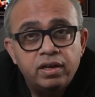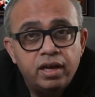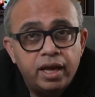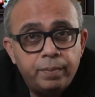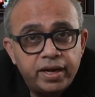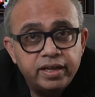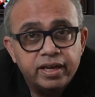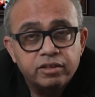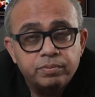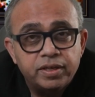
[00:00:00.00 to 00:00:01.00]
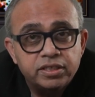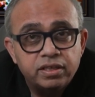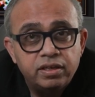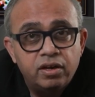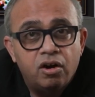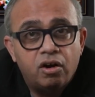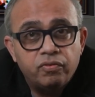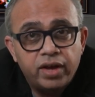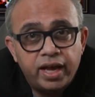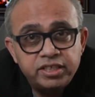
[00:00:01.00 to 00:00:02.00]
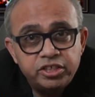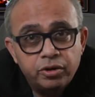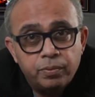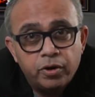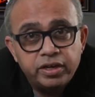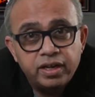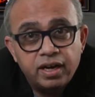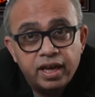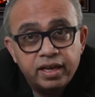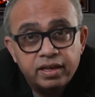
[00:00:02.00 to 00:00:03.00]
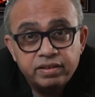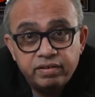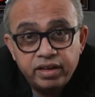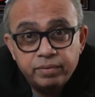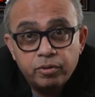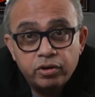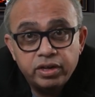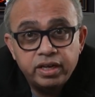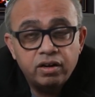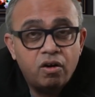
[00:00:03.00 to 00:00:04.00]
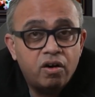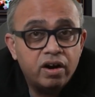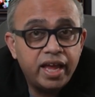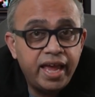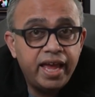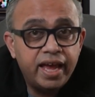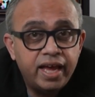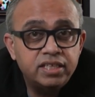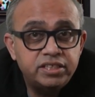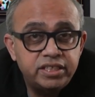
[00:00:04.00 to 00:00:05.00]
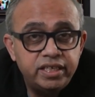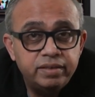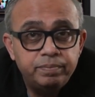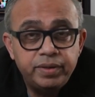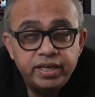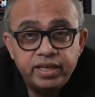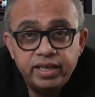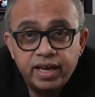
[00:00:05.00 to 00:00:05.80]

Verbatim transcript: hepatic expression of angiopoietin-like 3 protein or ANGPTL3.